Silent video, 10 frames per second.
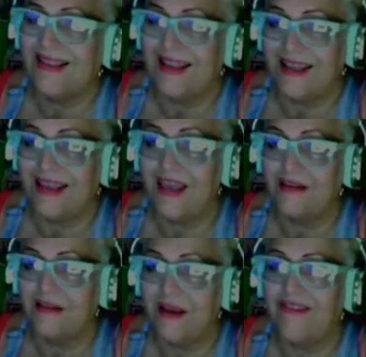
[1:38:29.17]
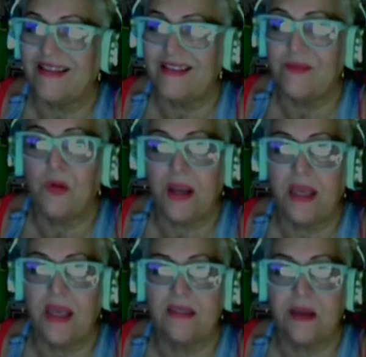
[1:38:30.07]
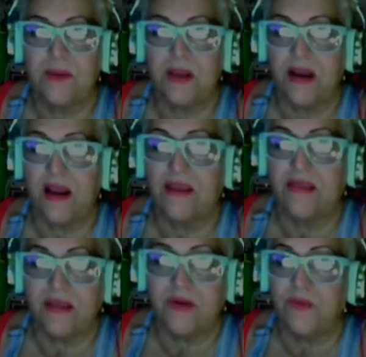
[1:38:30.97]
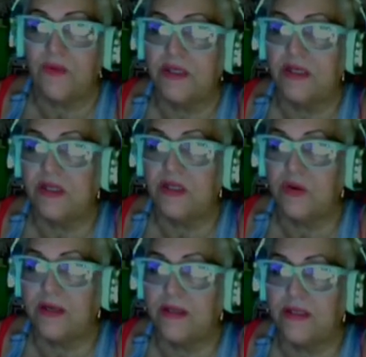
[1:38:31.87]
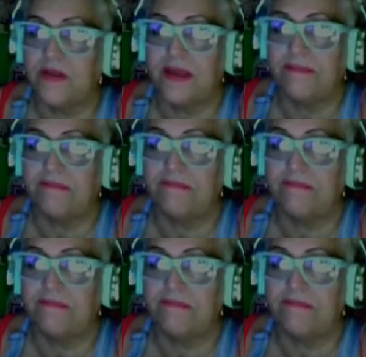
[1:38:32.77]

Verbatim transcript: And again, I've got some great guests coming on. I think you're really going to enjoy. Till then.